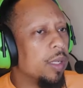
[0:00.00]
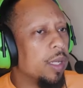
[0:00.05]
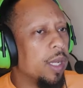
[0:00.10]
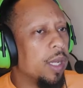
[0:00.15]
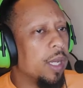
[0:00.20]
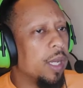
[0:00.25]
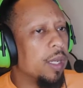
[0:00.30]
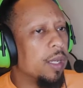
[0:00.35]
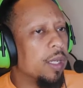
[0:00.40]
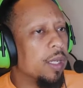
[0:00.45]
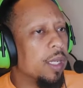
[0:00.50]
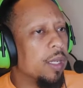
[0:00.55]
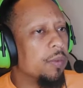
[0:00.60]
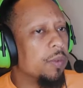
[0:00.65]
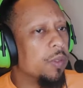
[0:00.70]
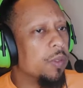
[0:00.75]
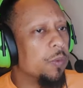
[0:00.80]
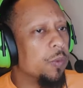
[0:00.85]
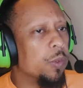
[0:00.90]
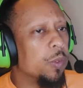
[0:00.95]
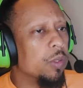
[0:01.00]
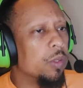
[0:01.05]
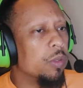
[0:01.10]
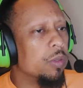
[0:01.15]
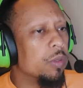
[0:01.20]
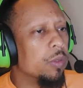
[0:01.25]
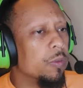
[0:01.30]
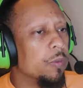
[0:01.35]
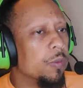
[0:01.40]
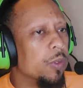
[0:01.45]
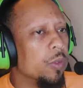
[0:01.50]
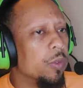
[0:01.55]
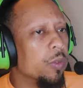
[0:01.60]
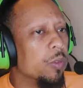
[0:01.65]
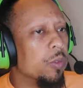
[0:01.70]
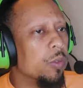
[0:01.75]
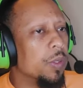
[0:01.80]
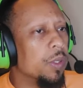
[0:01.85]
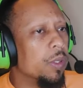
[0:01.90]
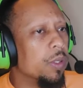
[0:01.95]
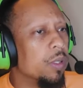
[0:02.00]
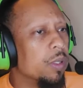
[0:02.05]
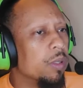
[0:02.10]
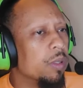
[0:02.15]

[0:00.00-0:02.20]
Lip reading: and it gave us 4 a little further over here.